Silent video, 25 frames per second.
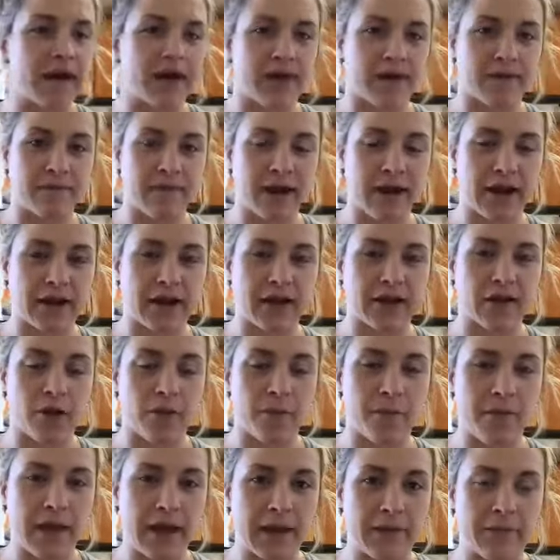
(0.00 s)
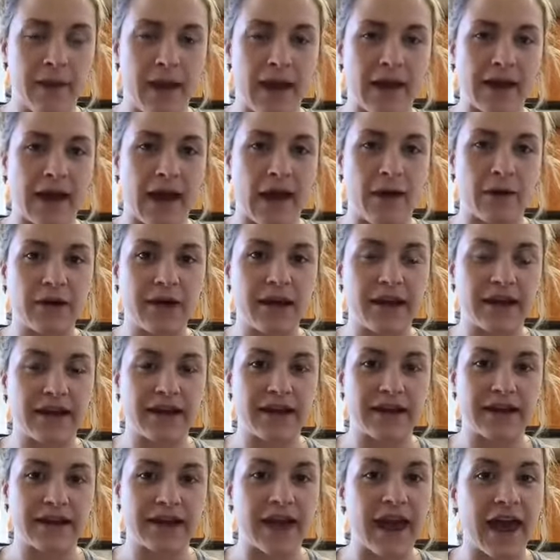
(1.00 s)
Like I'm not gonna go pick back out at
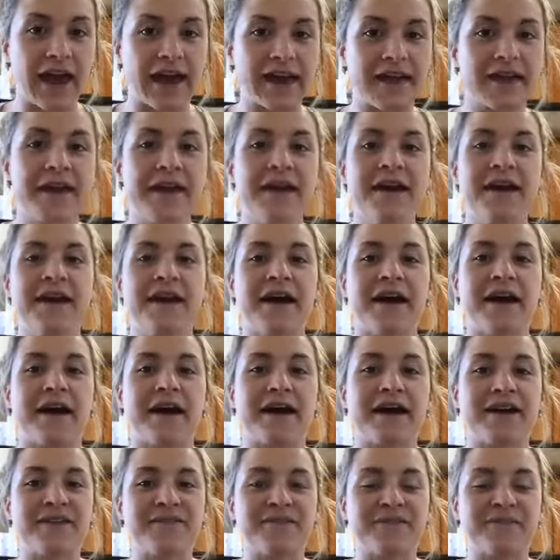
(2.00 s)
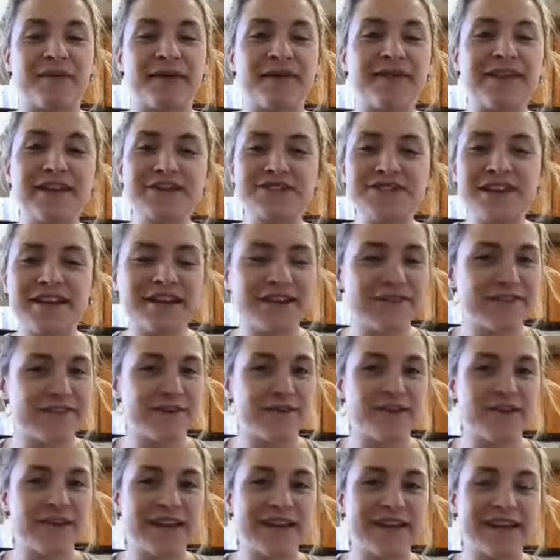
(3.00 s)
it again. Um, but that's just a
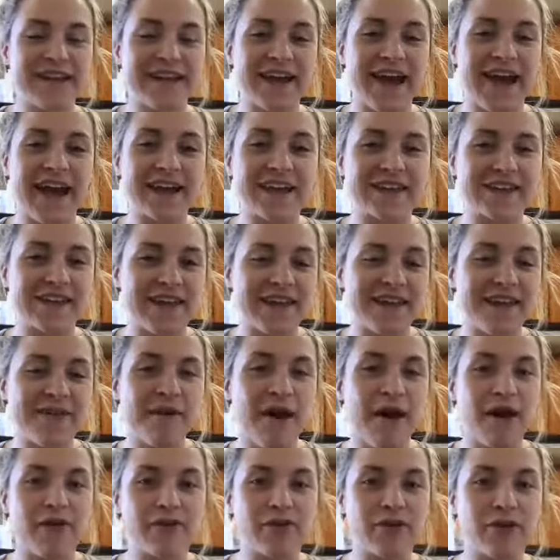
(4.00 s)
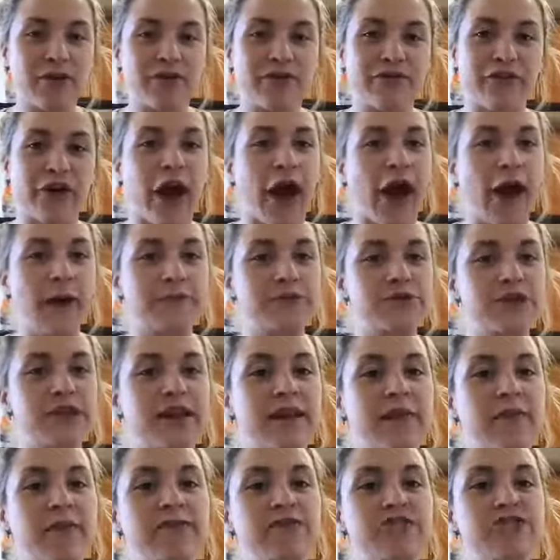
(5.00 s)
few things to kind of think about, a few different
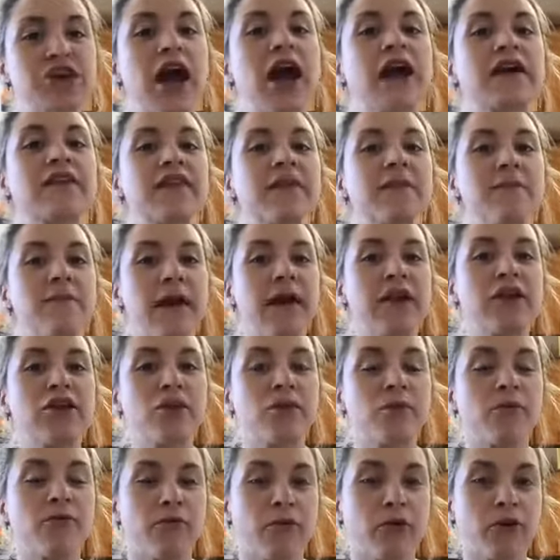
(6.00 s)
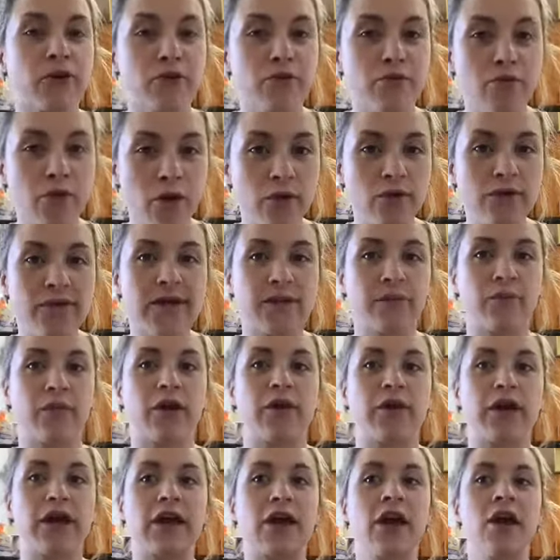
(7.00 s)
options. But check the menu before you go
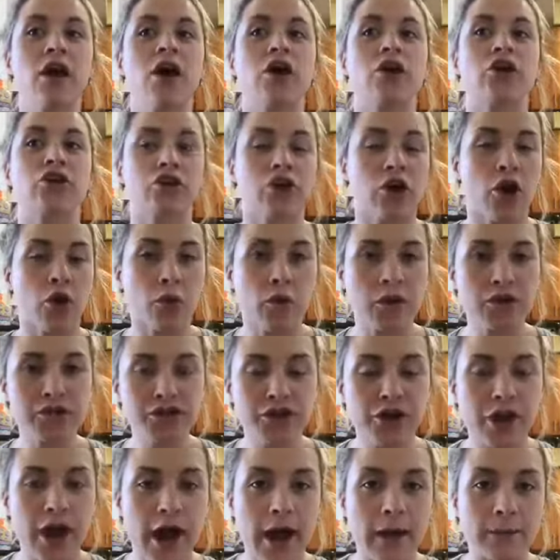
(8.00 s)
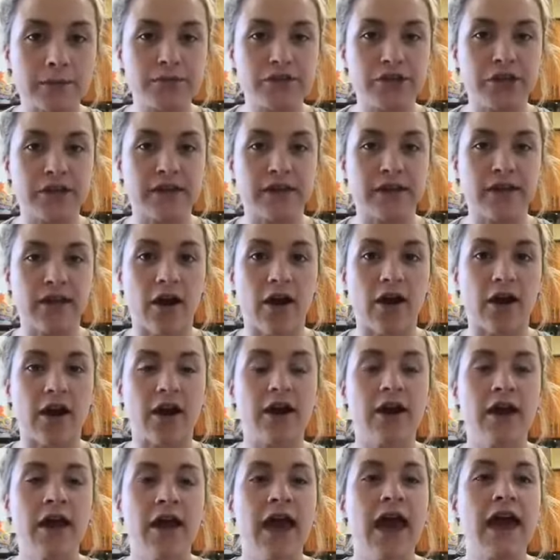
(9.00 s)
somewhere. Like know what your options
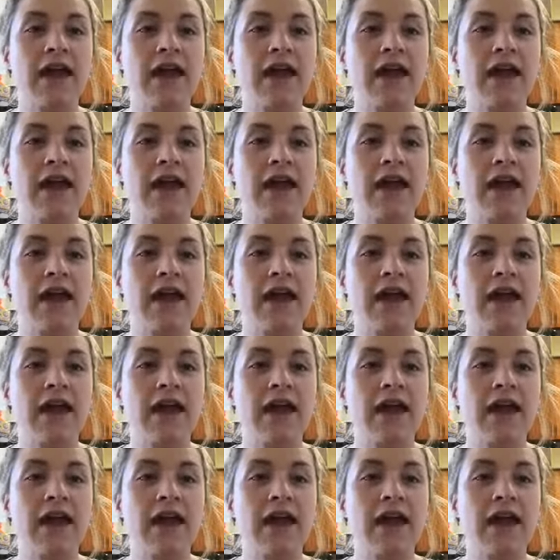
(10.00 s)
are.